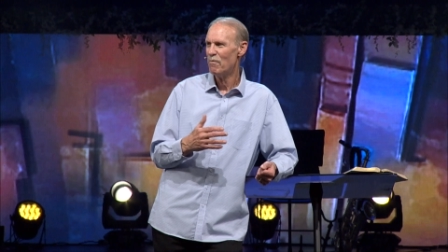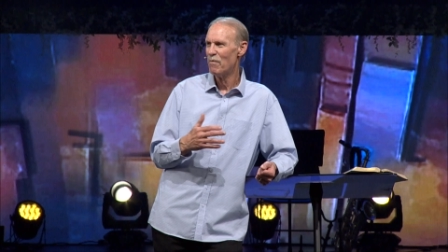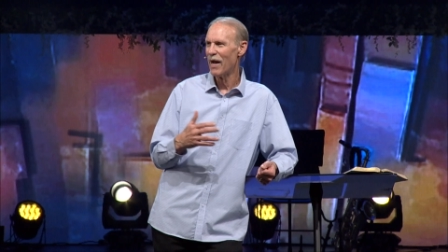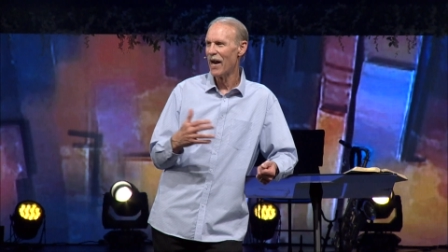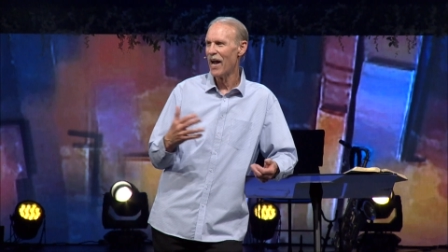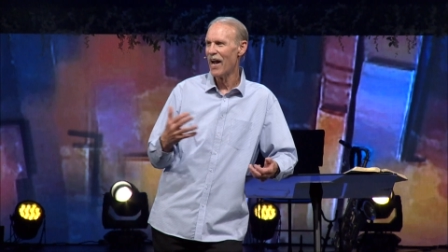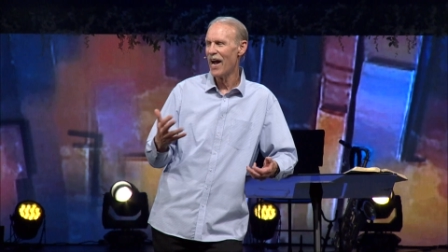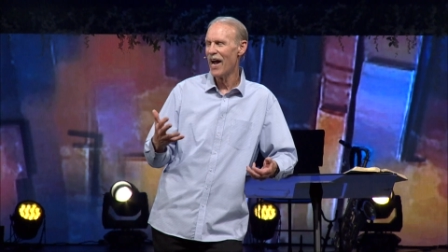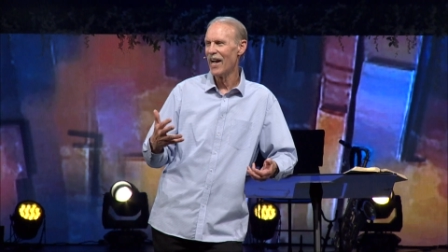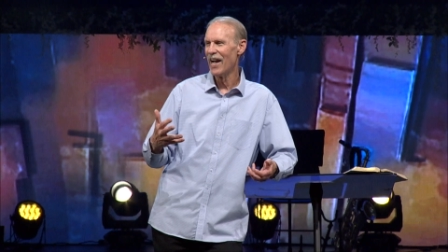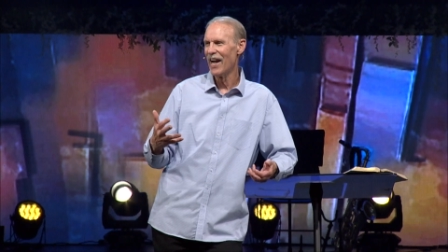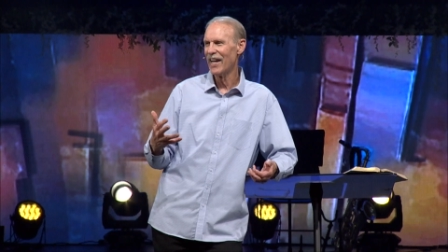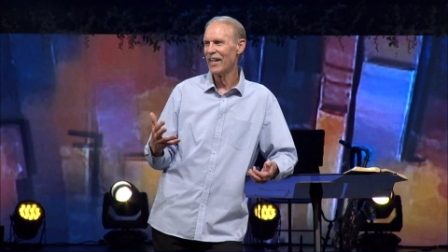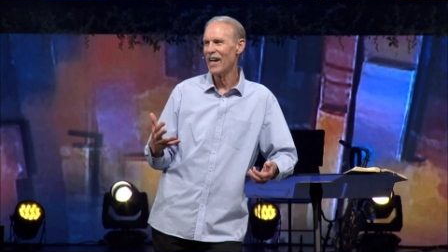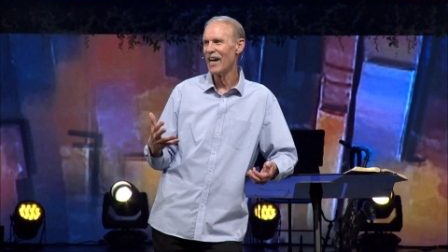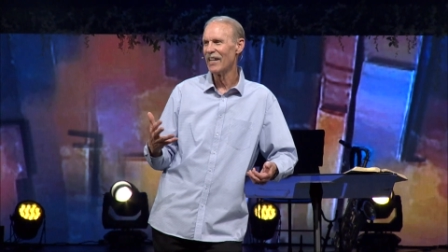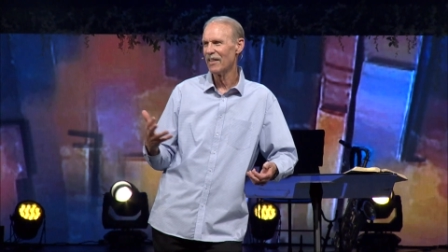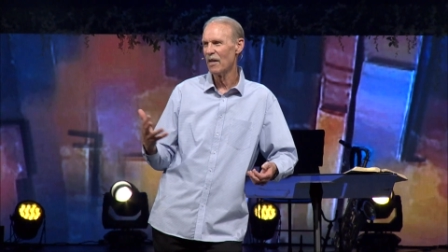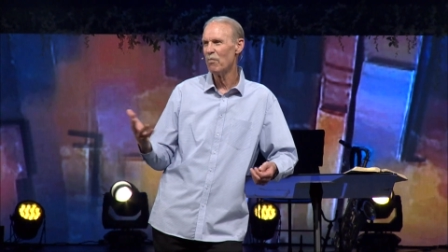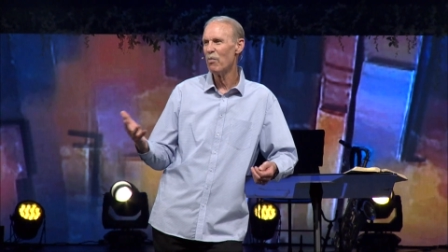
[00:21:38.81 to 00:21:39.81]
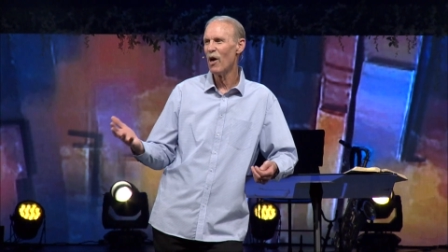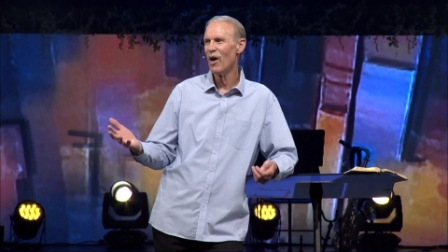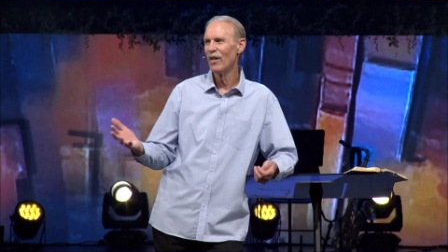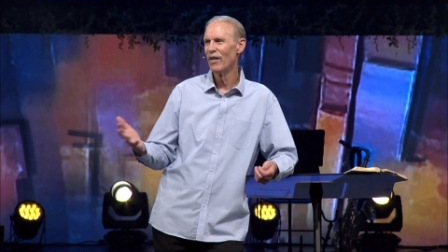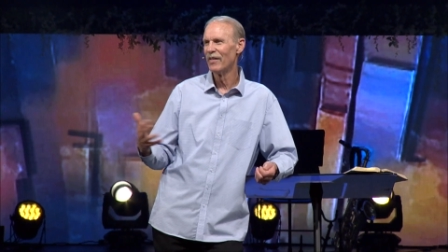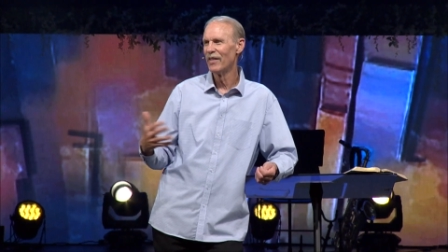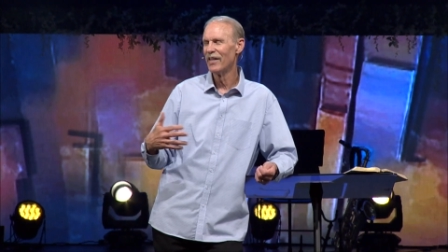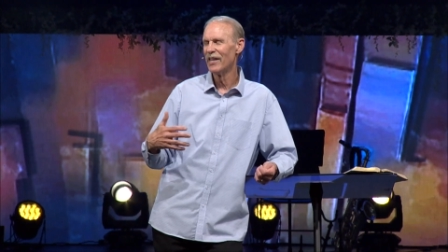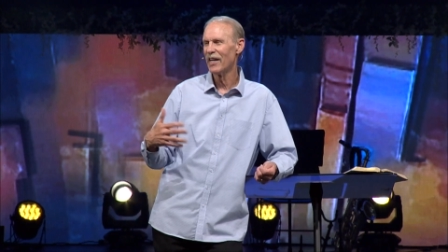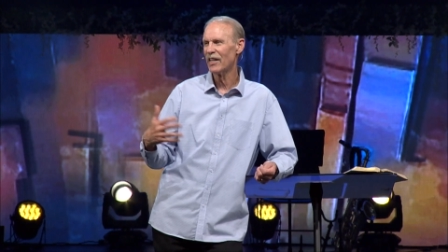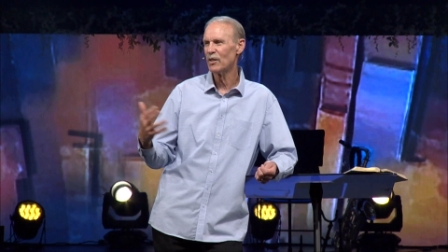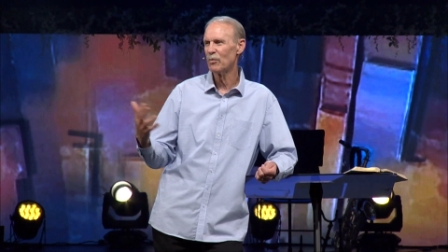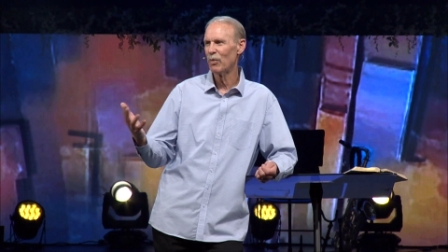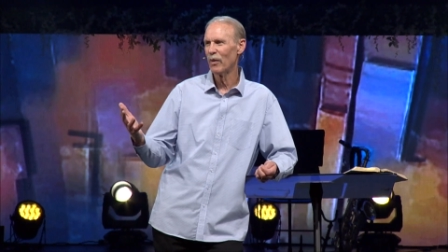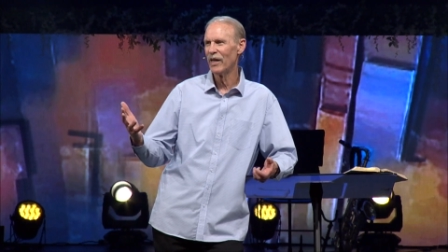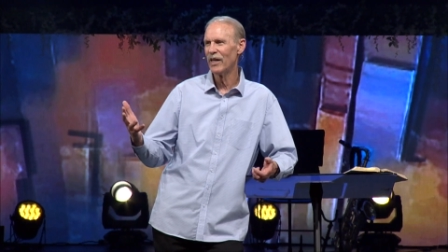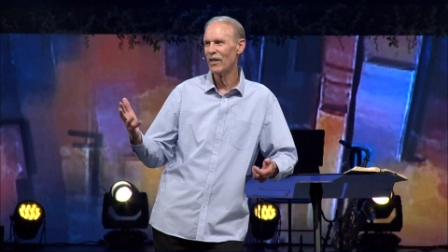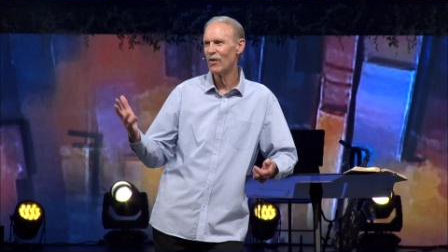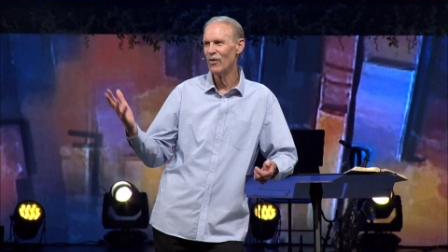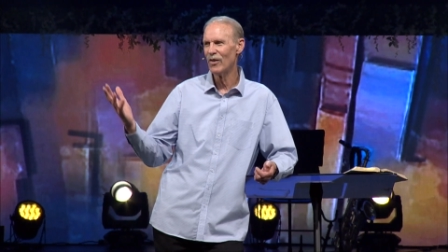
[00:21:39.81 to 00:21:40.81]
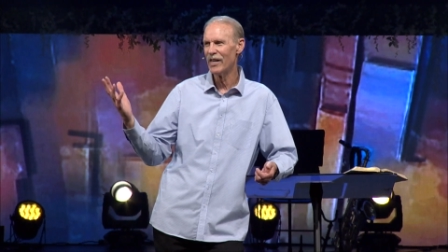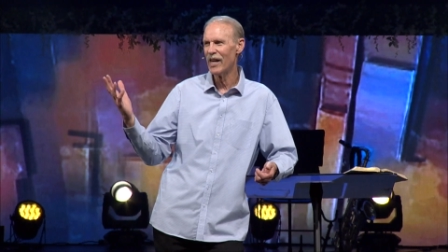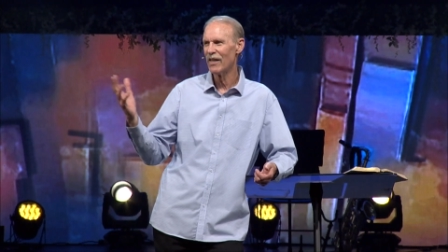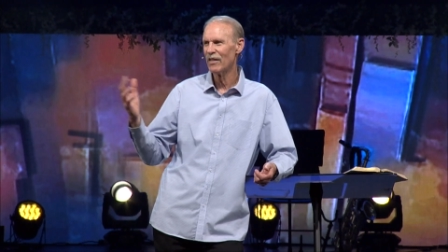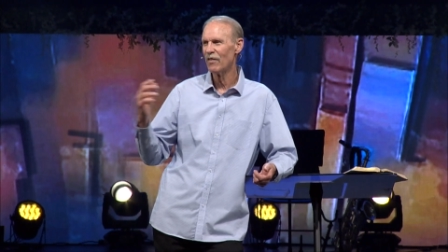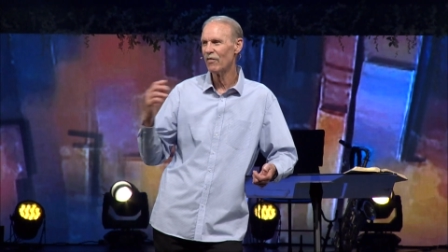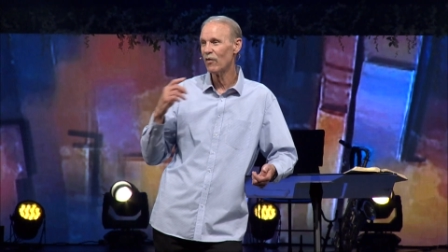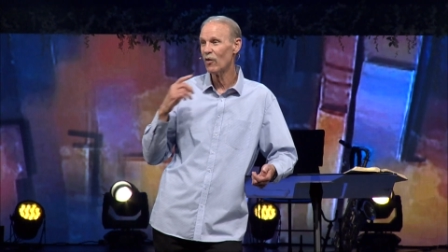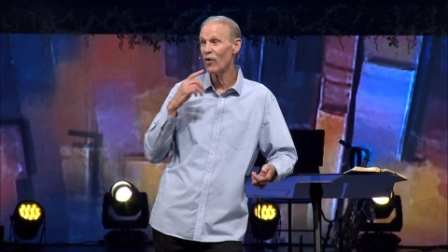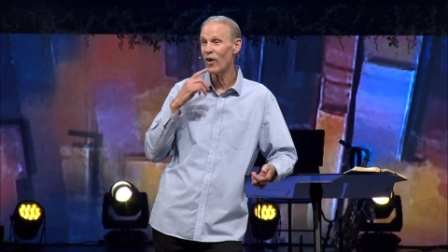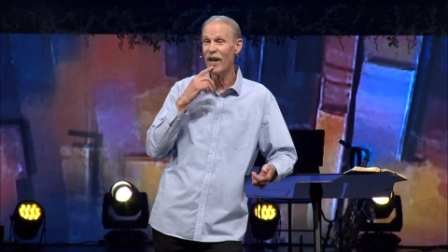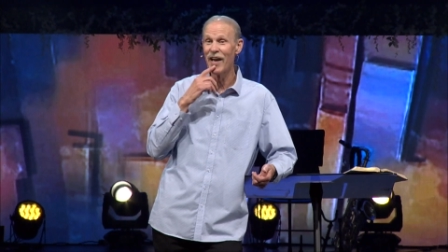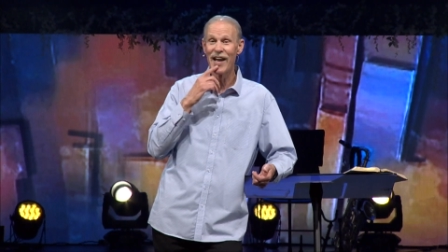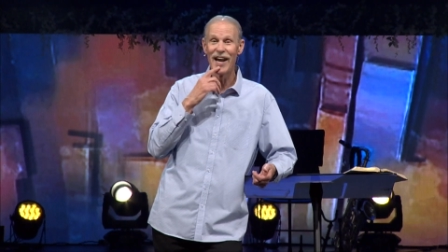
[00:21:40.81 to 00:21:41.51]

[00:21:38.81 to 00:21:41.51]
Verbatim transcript: But I, I got the ball on the next play going down the floor,